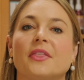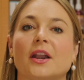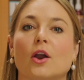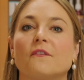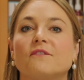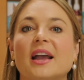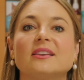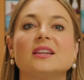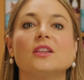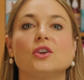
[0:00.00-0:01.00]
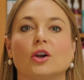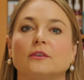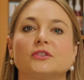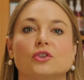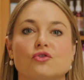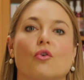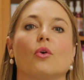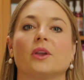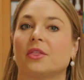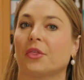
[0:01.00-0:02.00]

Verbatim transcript: that are affecting the nerves controlling the